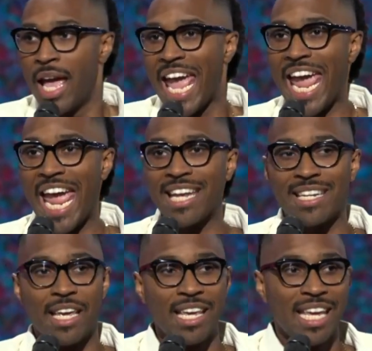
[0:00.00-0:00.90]
and
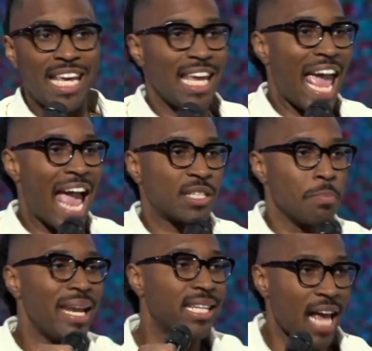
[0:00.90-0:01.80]
he, as
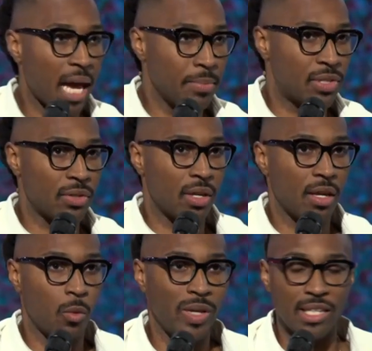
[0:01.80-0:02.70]
many times
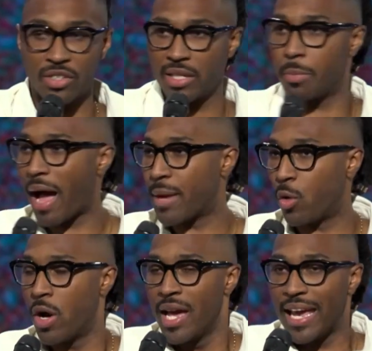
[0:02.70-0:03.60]
we can see in the
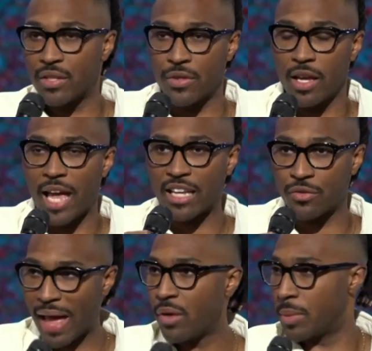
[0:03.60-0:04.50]
Bible, has
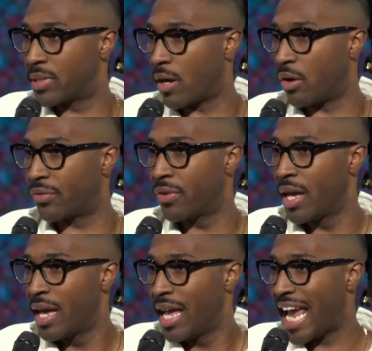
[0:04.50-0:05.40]
found himself
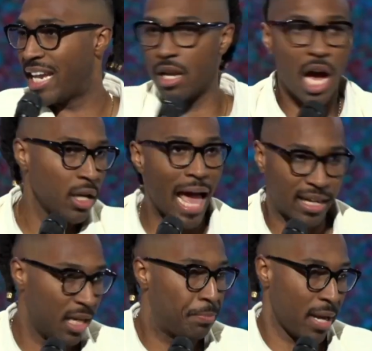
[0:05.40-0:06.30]
in an
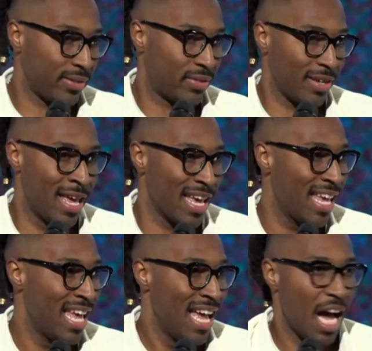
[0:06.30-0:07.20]
unlikely place,
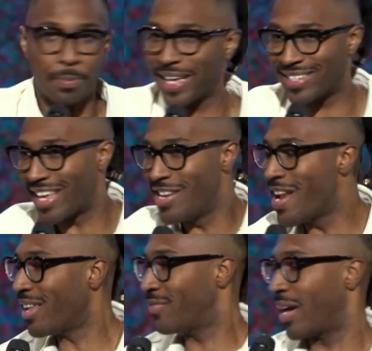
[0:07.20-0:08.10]
a place that
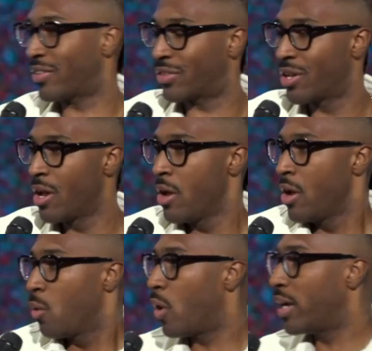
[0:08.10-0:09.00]
none of us
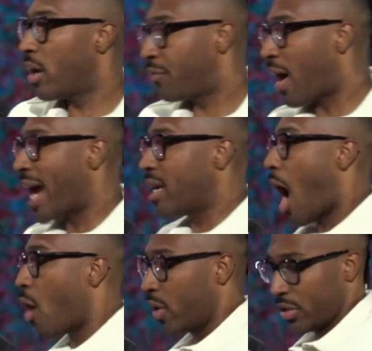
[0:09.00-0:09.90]
would find
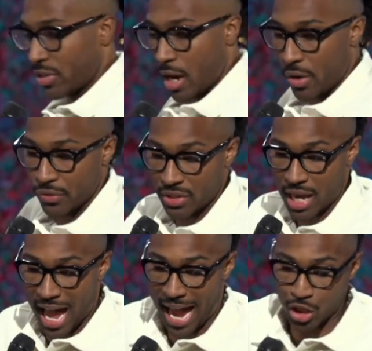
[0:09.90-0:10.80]
ourselves
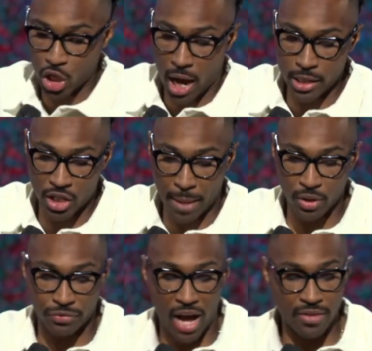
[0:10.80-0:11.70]
at. John chapter
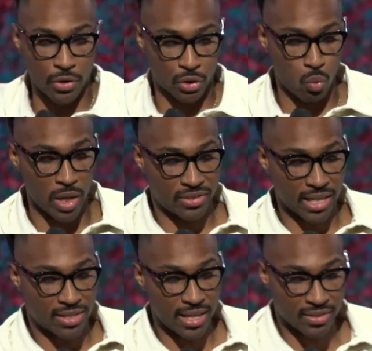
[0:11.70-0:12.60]
5, verse 1
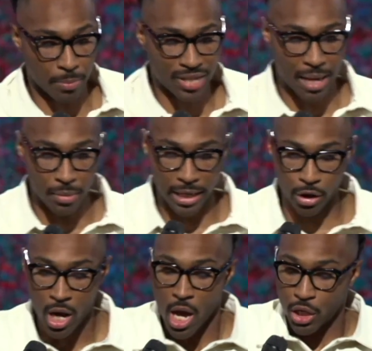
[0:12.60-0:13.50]
says this: sometime later,
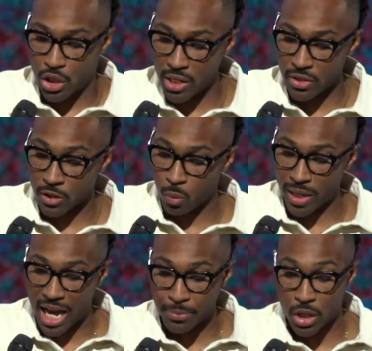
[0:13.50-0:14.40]
Jesus went
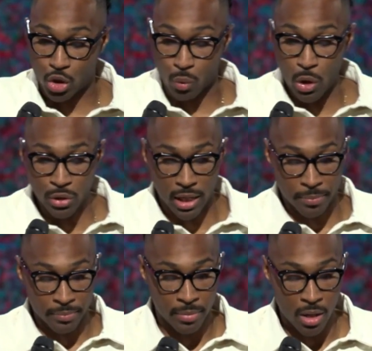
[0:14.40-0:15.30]
up to
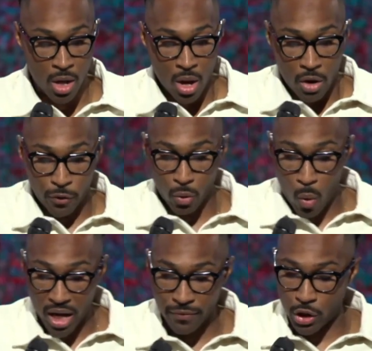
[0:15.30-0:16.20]
Jerusalem for
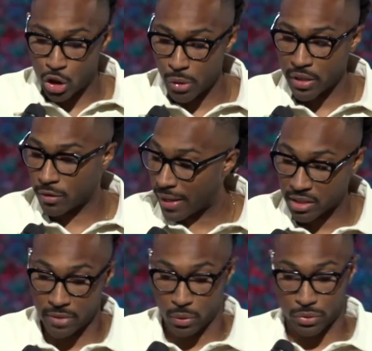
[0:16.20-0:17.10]
one of the Jewish
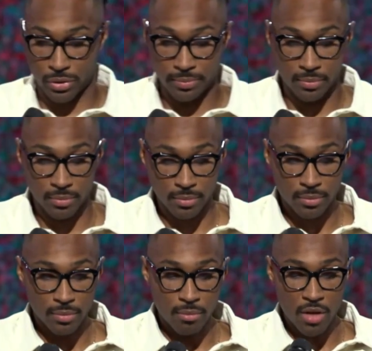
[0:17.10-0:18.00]
festivals.
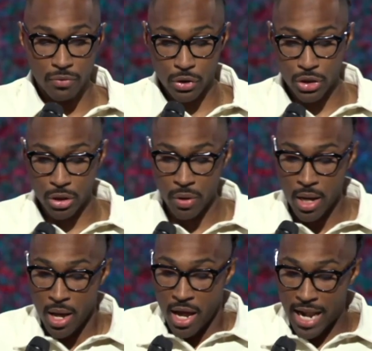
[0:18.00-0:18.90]
Verse 2,
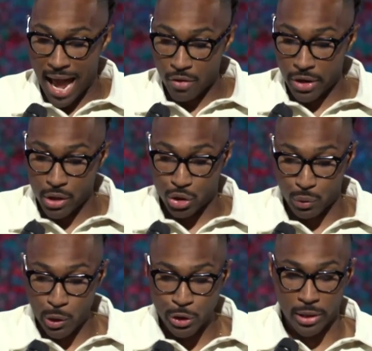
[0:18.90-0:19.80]
now there in
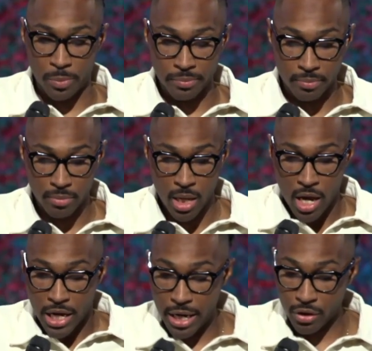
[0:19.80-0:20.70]
Jerusalem,
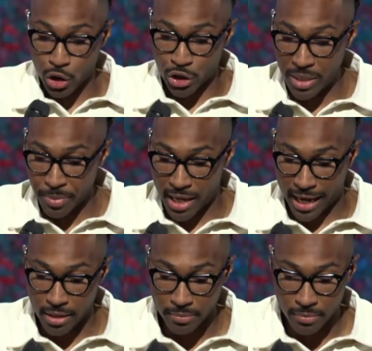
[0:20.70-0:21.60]
near the sheep
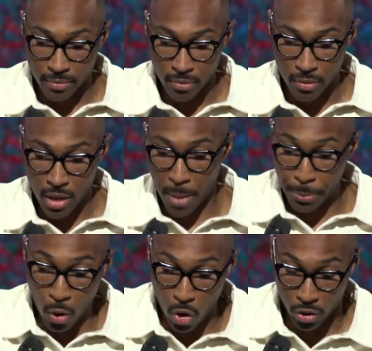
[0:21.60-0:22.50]
gate, a
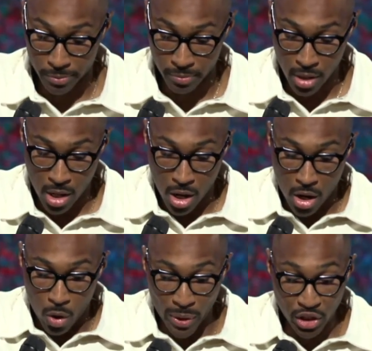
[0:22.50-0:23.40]
pool,
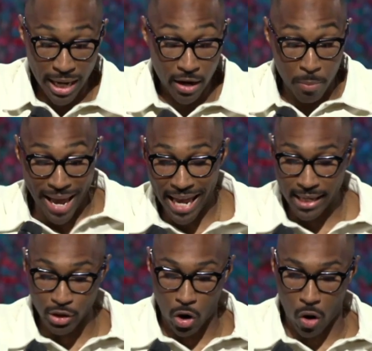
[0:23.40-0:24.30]
which in Aramaic
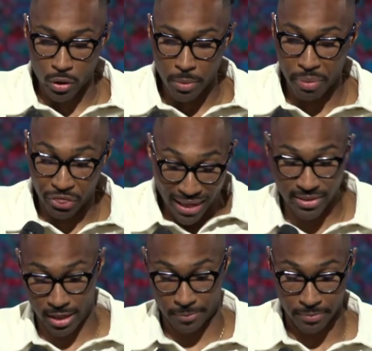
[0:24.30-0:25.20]
is called Bethesda,